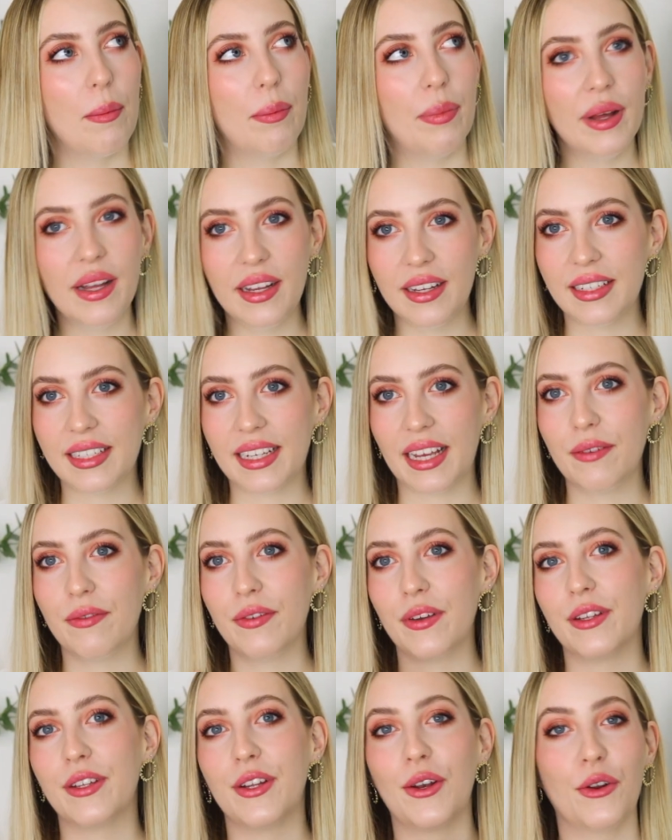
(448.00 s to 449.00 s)
but I've
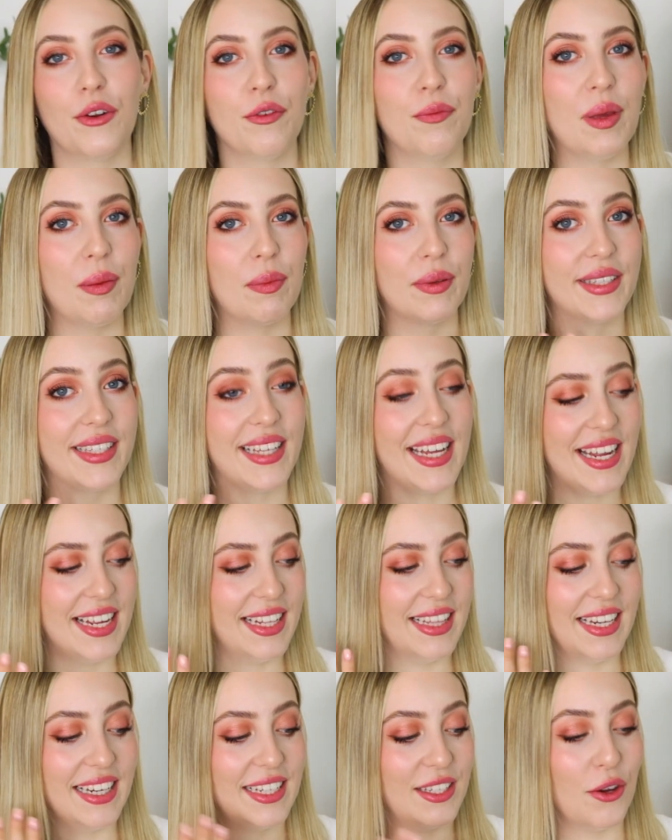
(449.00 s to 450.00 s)
heard a lot of people
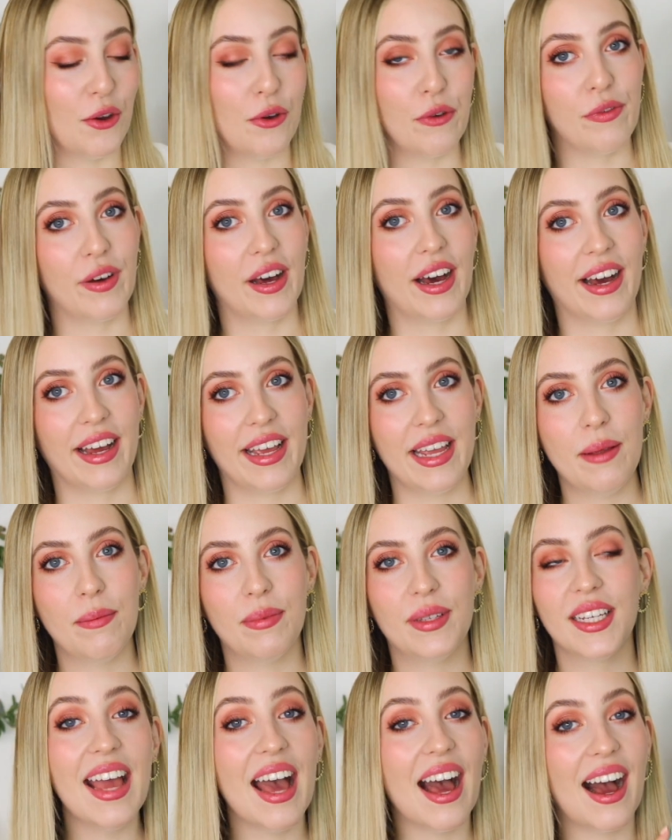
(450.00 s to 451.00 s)
saying that it's
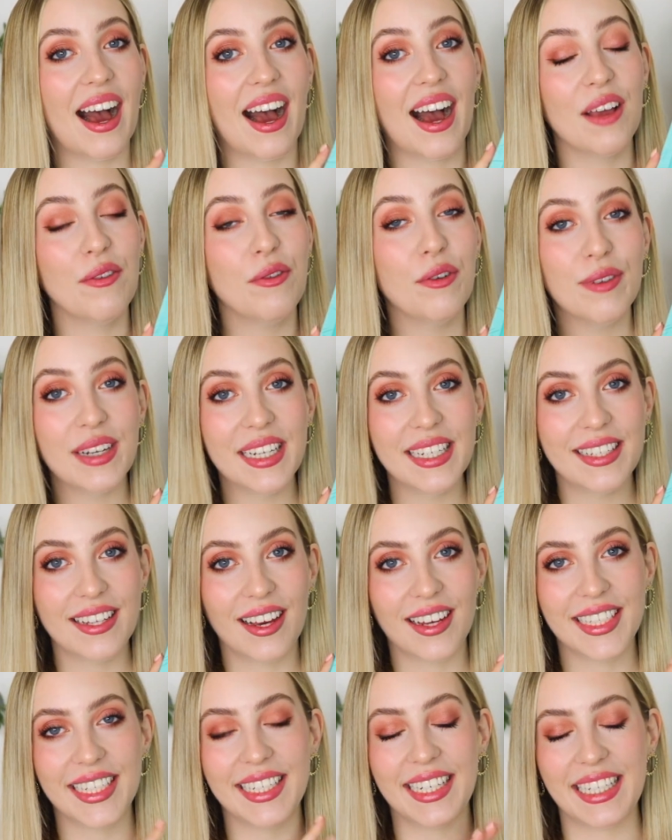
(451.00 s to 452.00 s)
overhyped. I've already
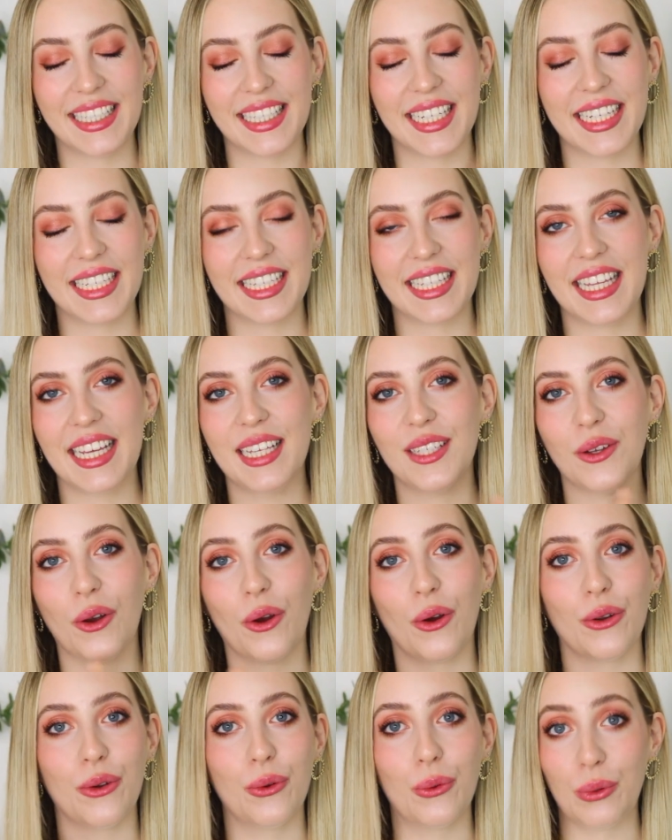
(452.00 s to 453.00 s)
started listening to this
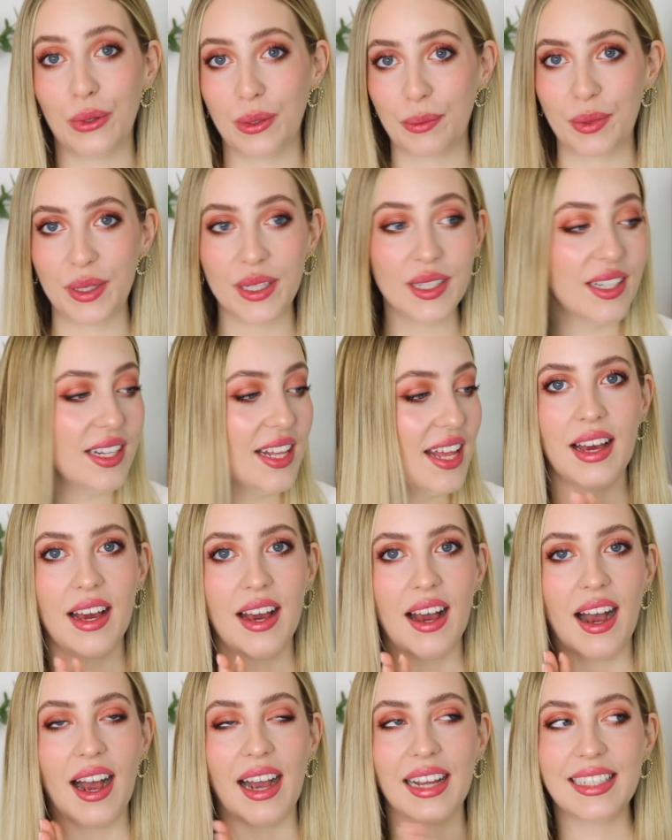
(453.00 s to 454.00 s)
on Audible.
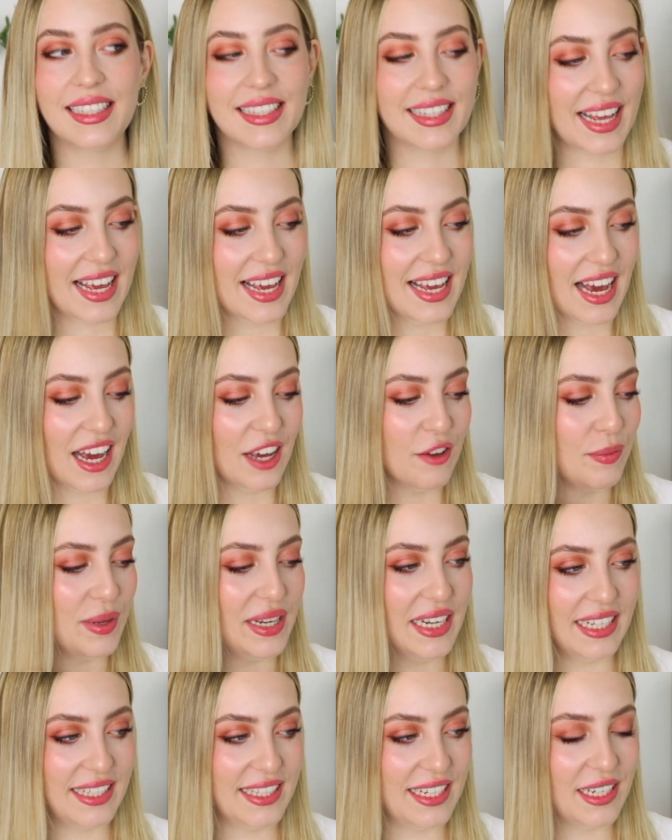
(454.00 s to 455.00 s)
I'd say I've
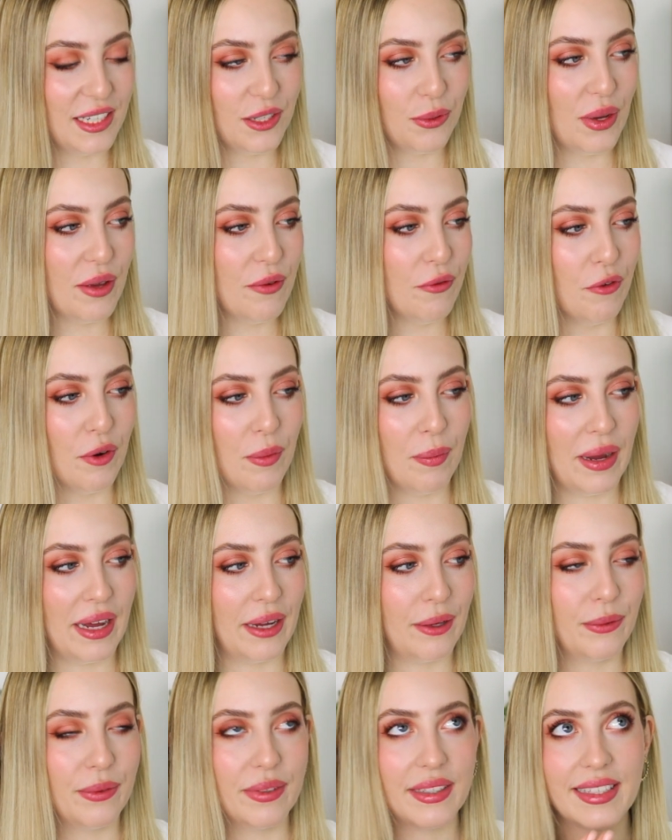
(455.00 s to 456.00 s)
been listening to it for
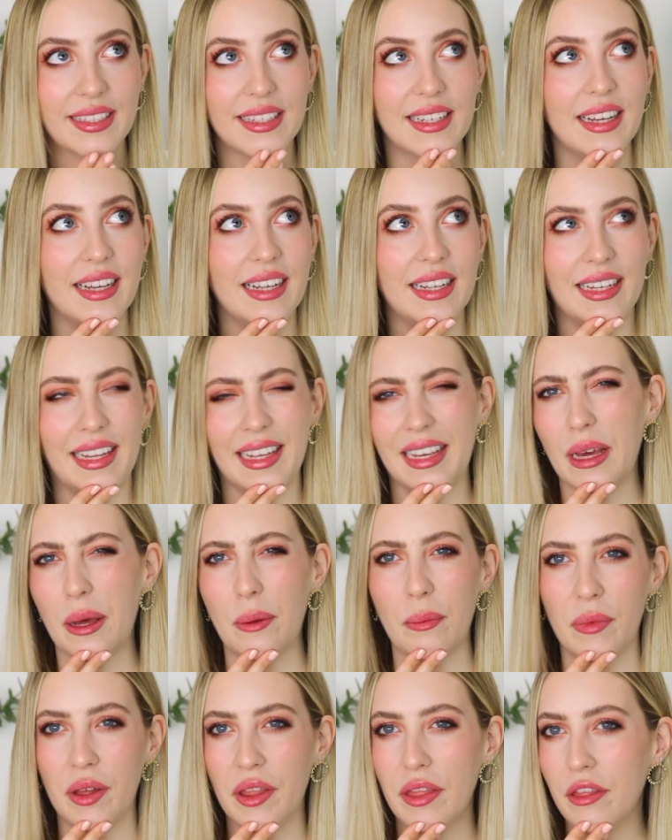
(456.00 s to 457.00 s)
about like a
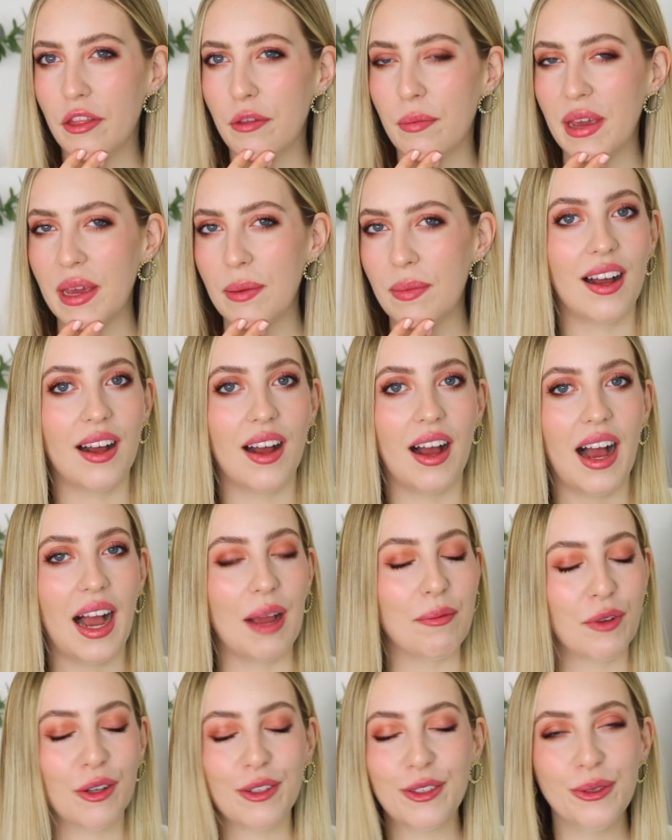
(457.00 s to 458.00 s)
month maybe.
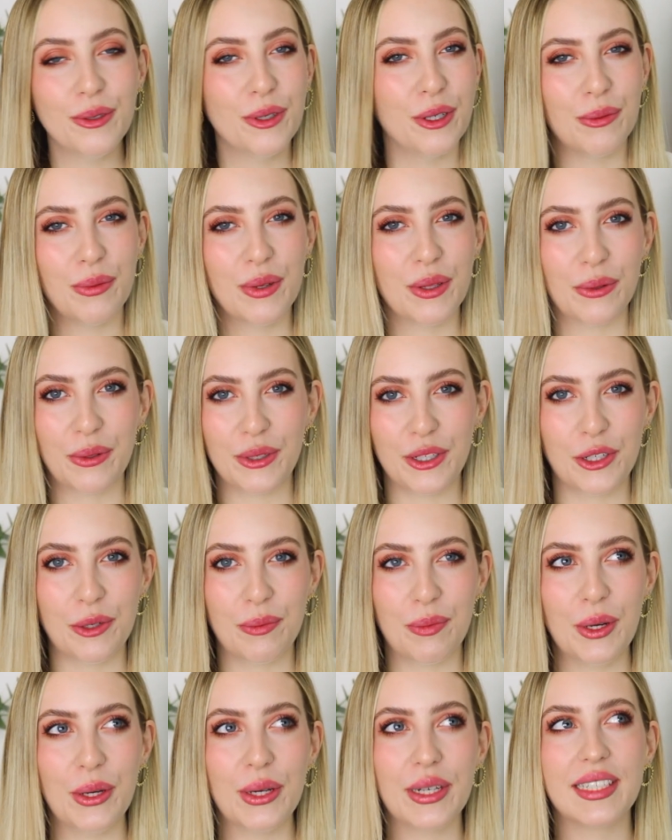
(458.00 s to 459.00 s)
I'm not too good with
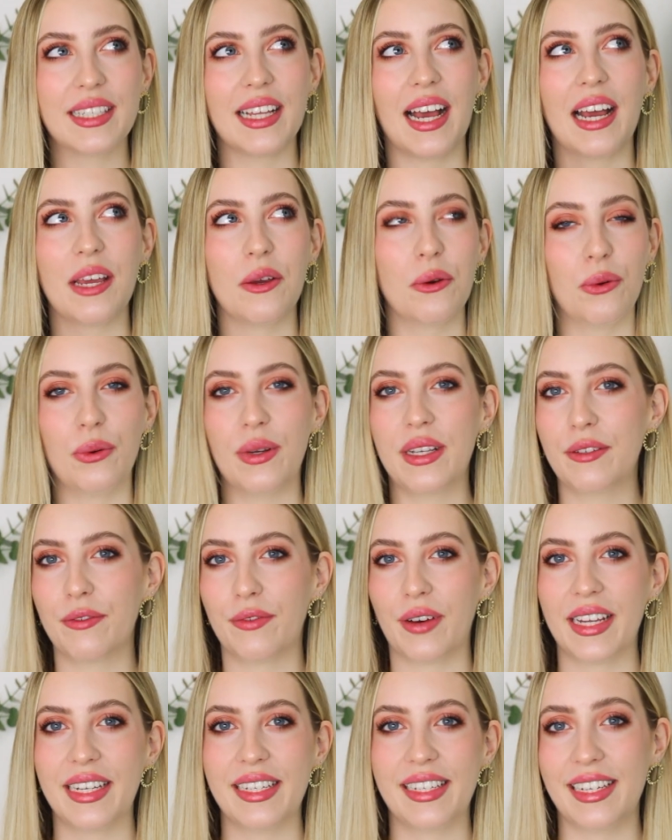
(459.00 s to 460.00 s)
audiobooks. I always
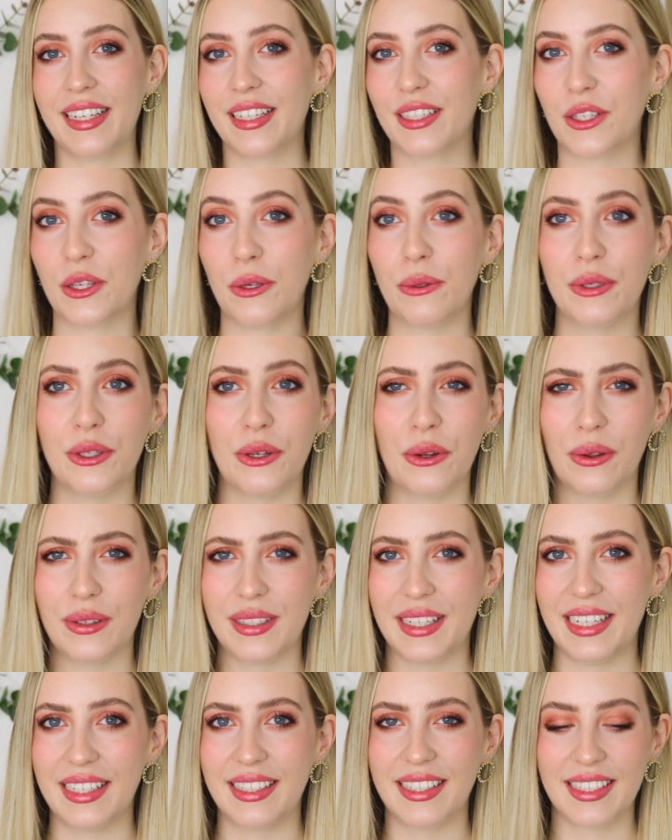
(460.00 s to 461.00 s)
find an excuse not
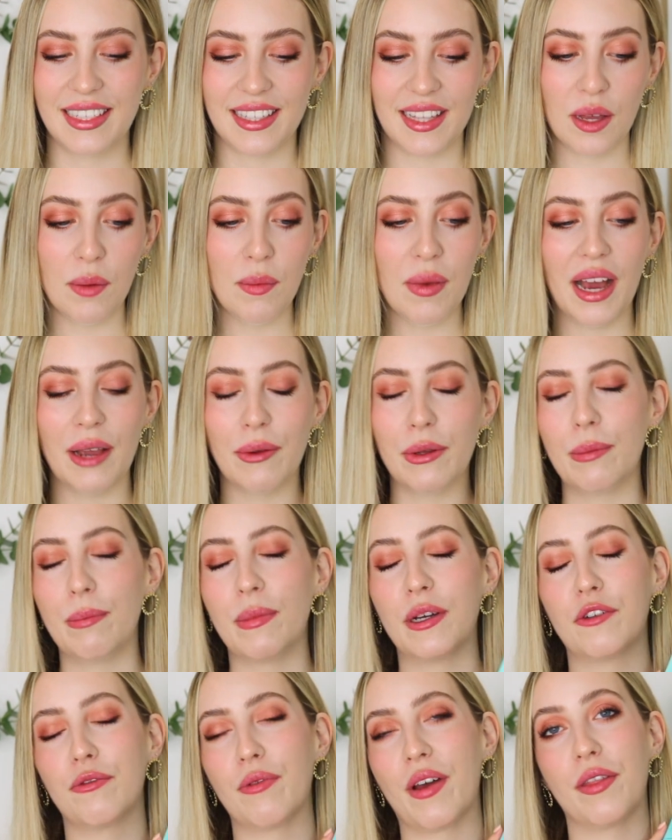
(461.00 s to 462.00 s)
to listen to them. I would
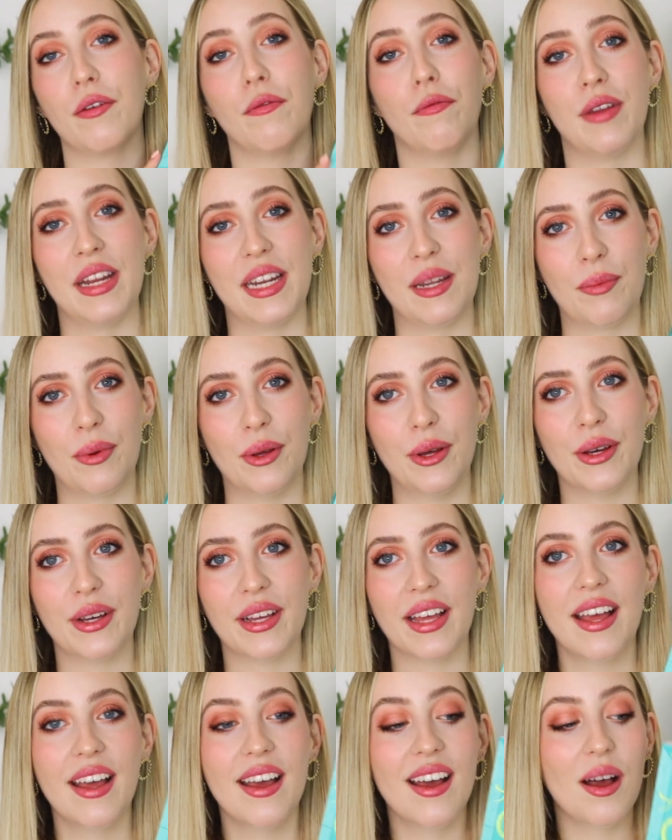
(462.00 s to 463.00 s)
much rather read a book,
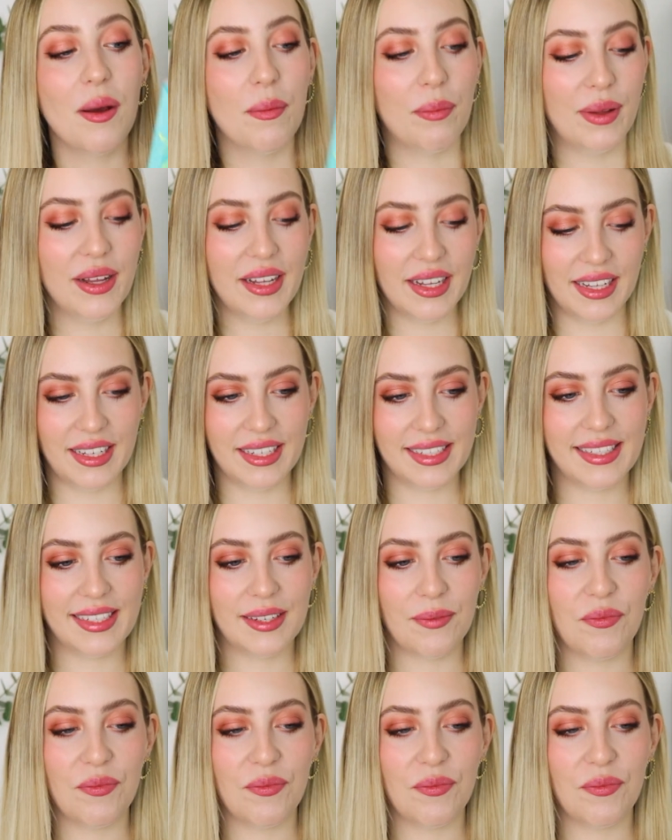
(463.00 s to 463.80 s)
but